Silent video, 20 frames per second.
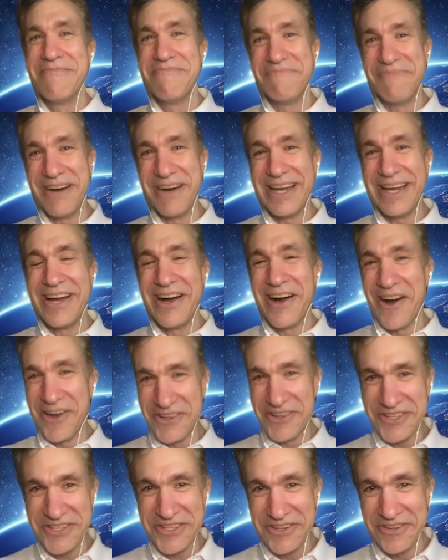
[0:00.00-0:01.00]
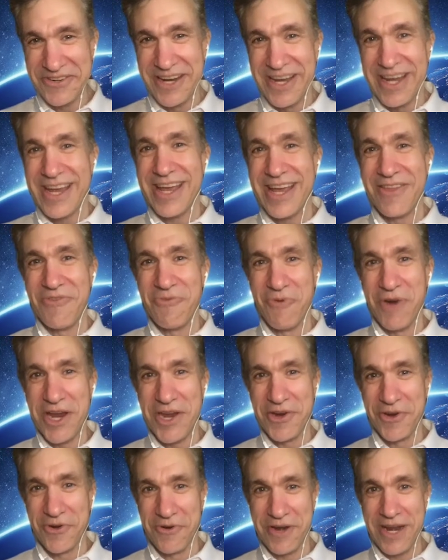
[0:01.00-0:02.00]
but also in the way
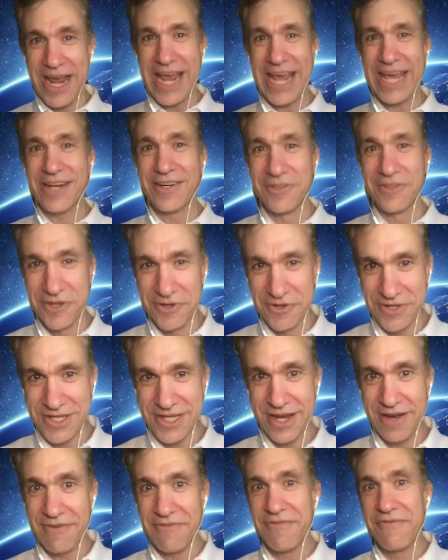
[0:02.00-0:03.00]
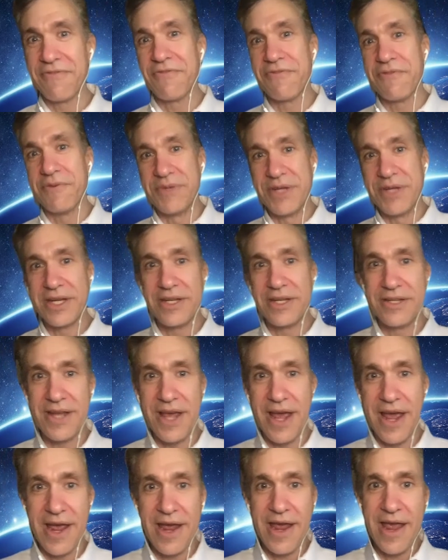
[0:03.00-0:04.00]
you're going to handle yourself from day to
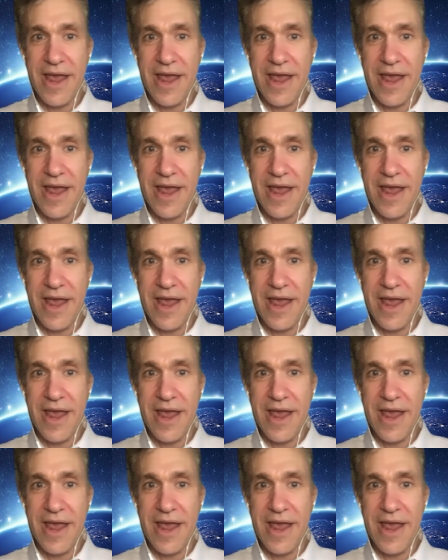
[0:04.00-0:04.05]
day.